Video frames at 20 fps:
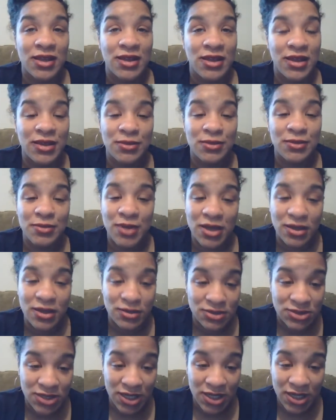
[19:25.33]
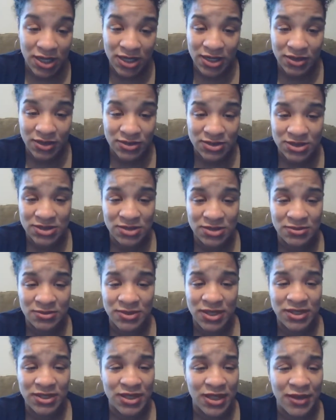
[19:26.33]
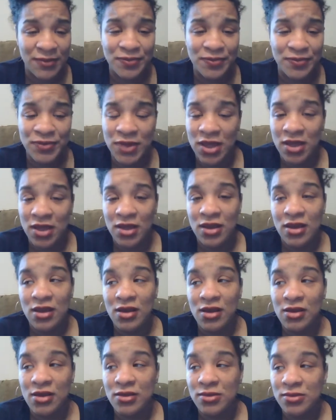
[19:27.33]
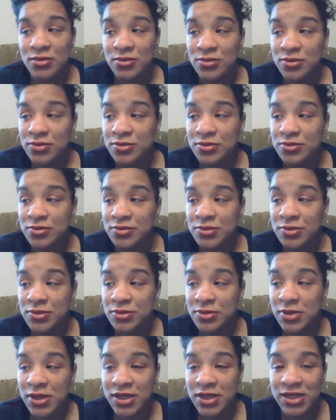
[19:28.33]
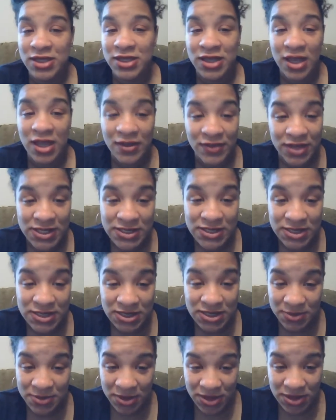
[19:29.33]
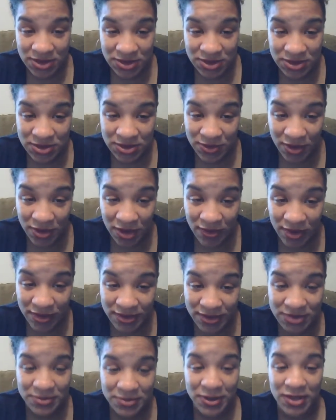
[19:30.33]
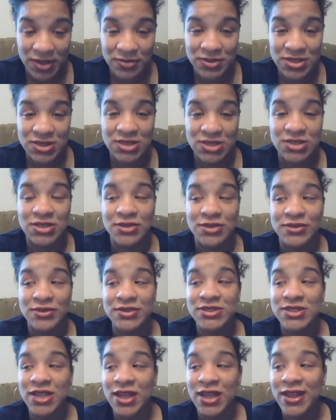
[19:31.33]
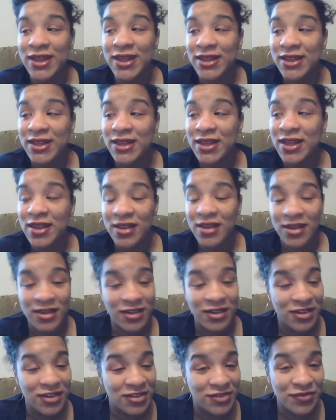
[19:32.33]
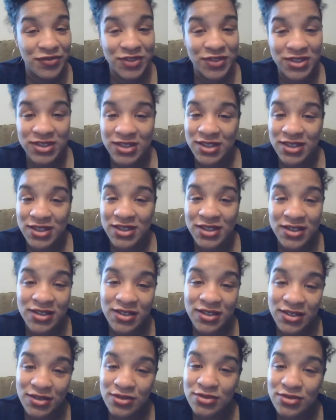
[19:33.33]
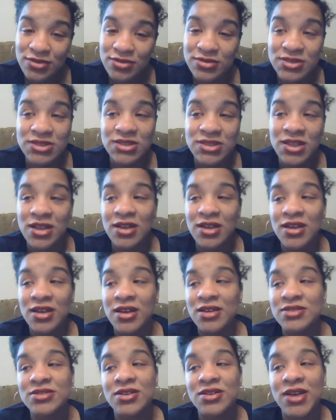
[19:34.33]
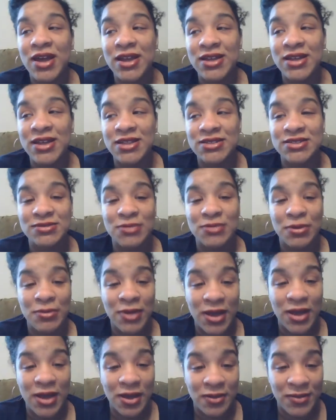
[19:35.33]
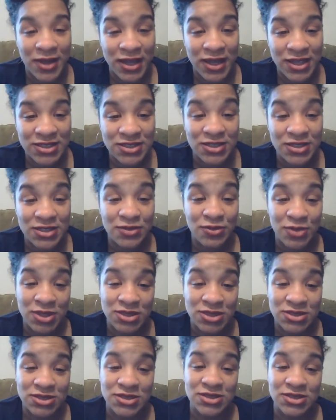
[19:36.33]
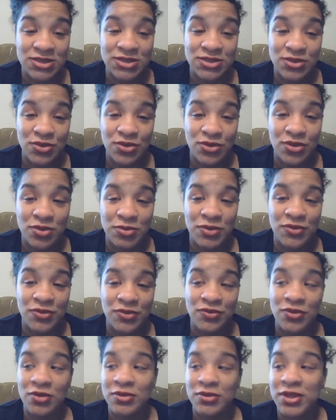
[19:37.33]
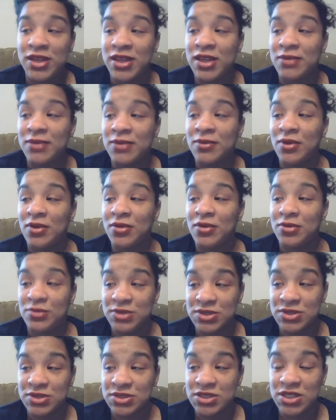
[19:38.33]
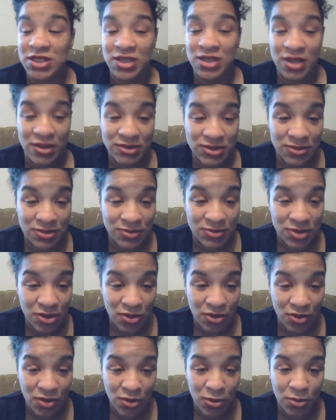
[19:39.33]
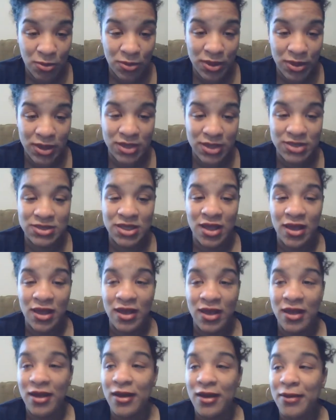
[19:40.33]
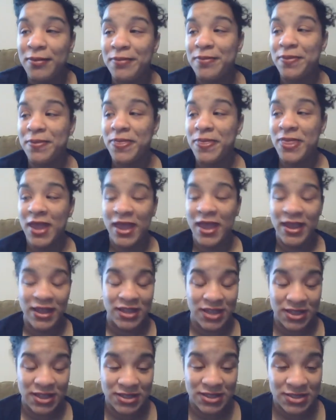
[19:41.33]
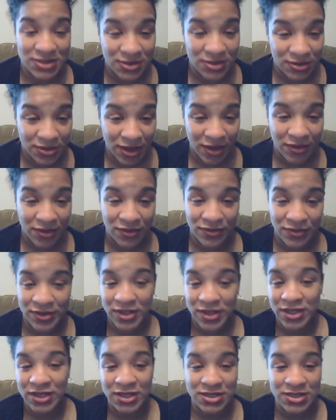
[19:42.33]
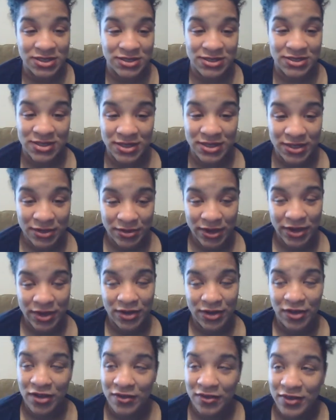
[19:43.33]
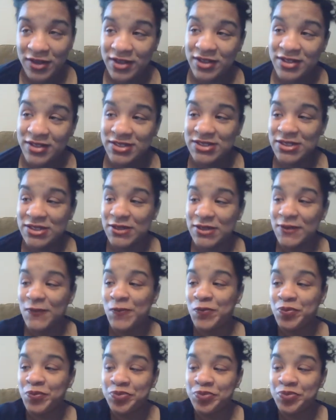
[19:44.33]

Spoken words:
8 pounds, 9 ounces, something like that. But never a 6 pound, 12 ounce baby. She's so tiny. Couldn't fit in none of her clothes. So my mom actually went to the store before we came home so she can have something to go home with, because I had like this little outfit and it just slid right off of her. So